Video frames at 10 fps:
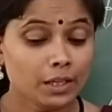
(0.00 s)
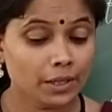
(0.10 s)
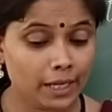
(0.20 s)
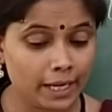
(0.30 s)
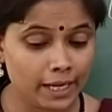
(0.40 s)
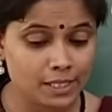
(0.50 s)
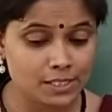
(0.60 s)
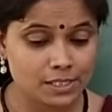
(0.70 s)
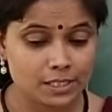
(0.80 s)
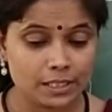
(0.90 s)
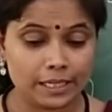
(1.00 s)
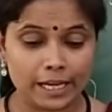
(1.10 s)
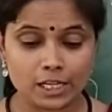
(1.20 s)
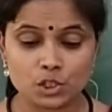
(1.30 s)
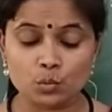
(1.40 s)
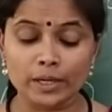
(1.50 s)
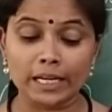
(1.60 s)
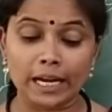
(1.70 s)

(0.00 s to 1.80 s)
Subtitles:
Next we